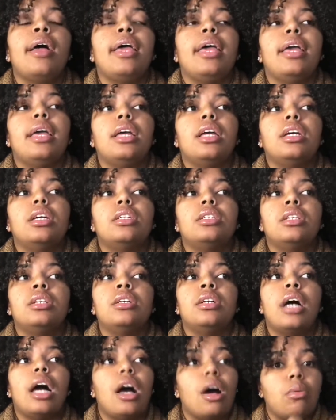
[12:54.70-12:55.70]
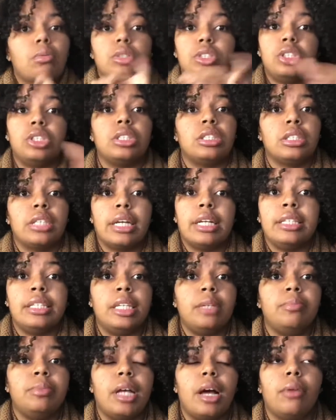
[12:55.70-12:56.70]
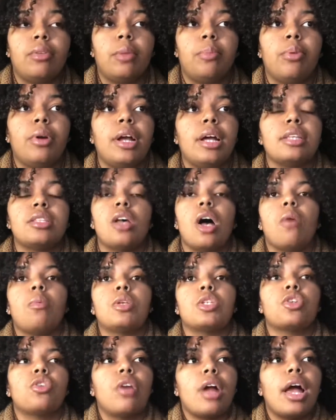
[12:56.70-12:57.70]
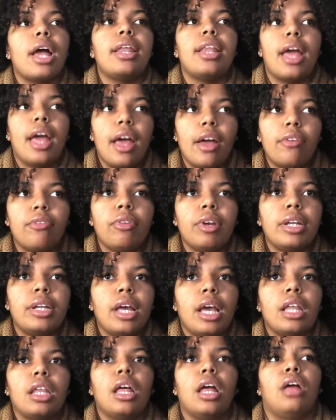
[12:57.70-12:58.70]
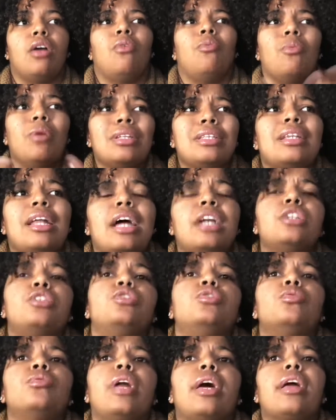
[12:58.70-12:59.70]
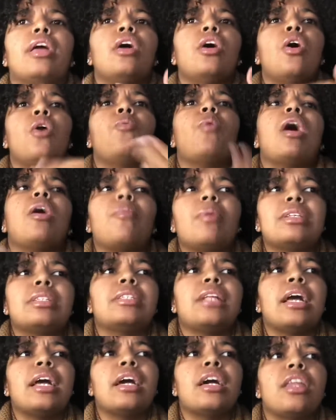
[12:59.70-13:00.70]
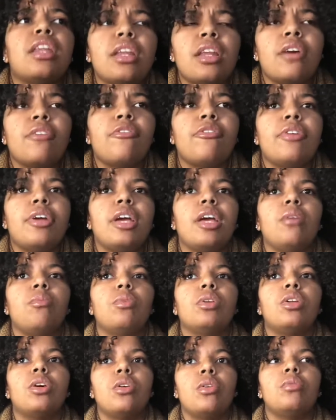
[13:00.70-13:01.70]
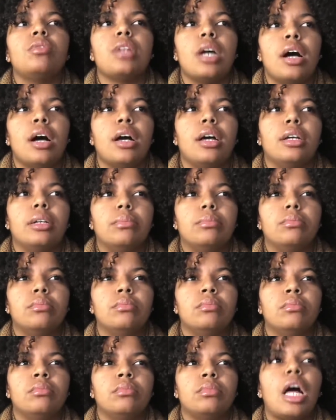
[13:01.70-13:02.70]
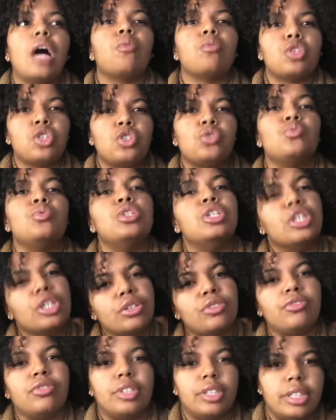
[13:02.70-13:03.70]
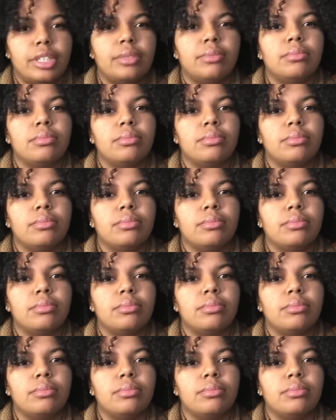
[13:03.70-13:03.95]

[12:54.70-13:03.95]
And I was just like deep down depressed. I was crying every day. Like, what did I do? Like, why wasn't I good enough for him when the whole time I was too good for him?